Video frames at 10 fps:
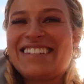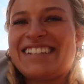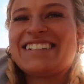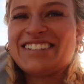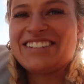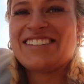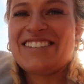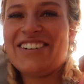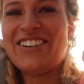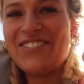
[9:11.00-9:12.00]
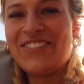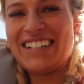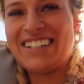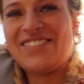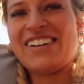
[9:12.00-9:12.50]
such a snob.
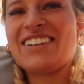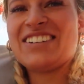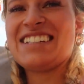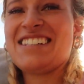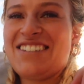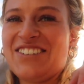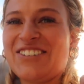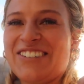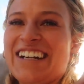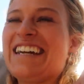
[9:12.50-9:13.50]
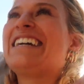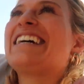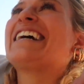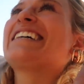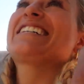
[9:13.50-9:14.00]
I just went on his
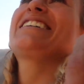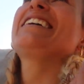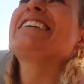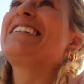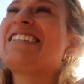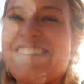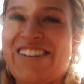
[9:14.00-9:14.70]
story. Oh. I just went on his